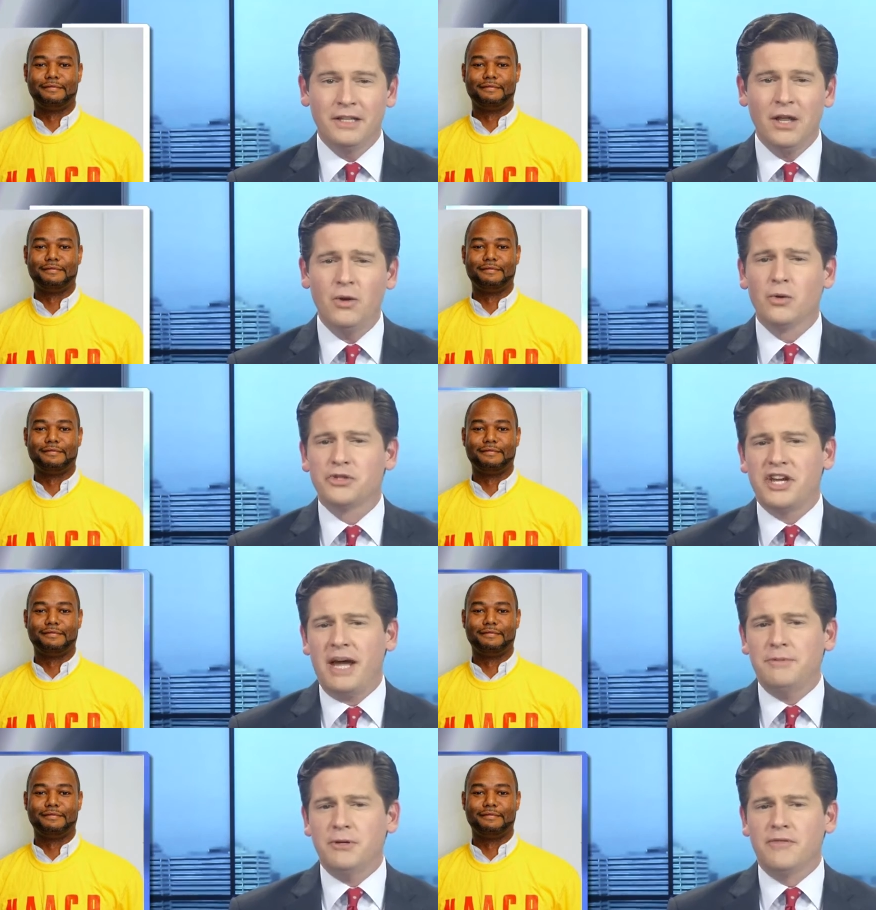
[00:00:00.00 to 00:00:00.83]
Speaker 1: Local
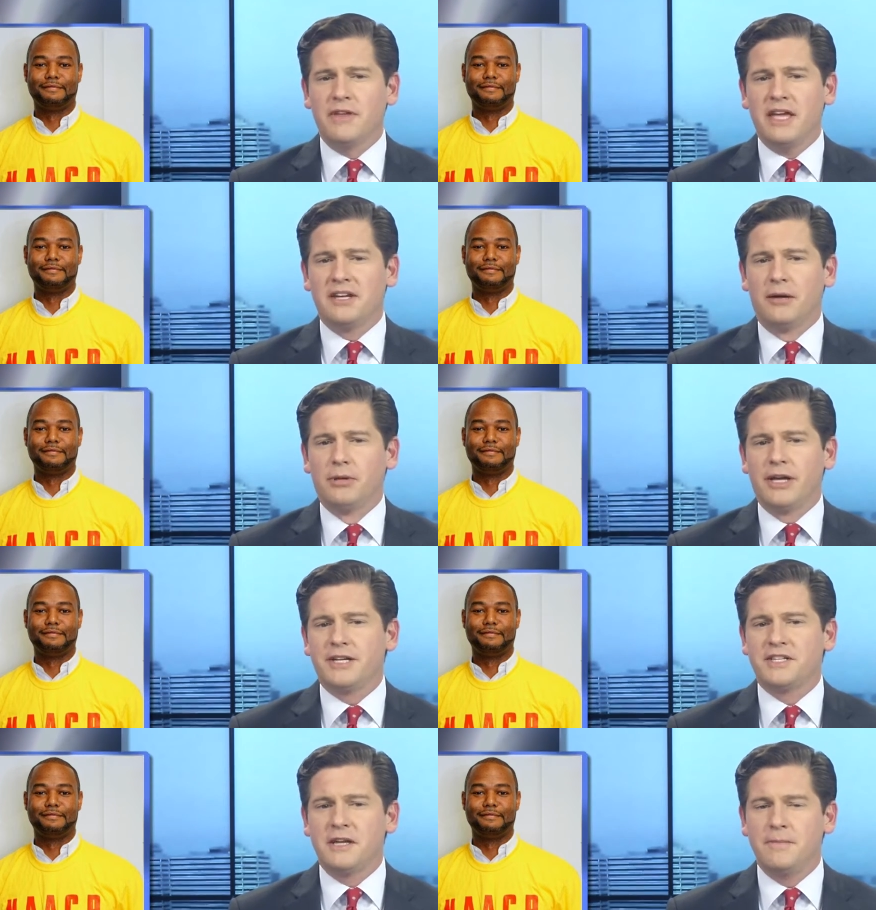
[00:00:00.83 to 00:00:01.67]
chapter of the
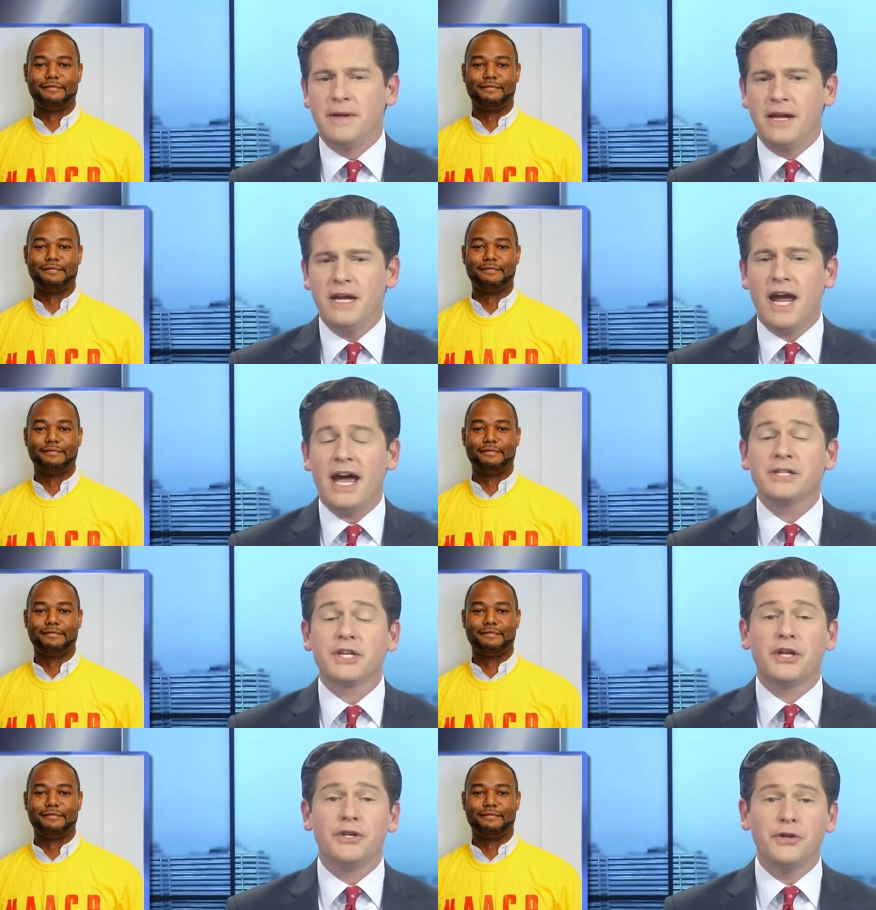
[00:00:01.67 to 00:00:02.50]
NAACP
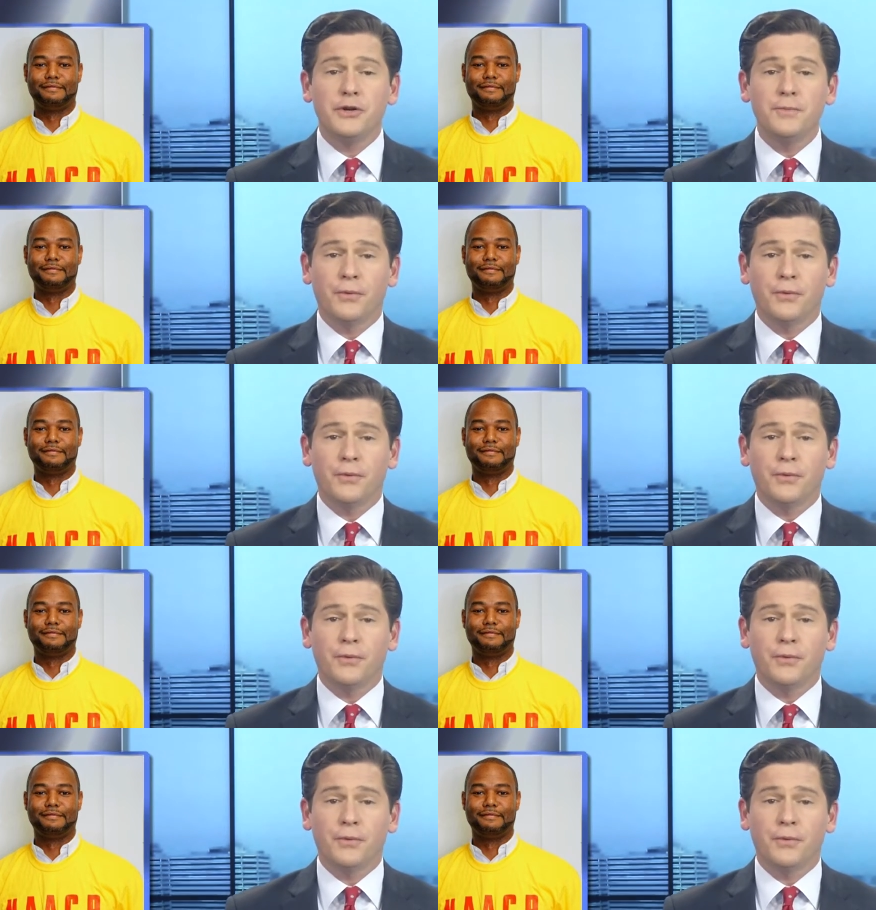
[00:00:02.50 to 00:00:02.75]
has a new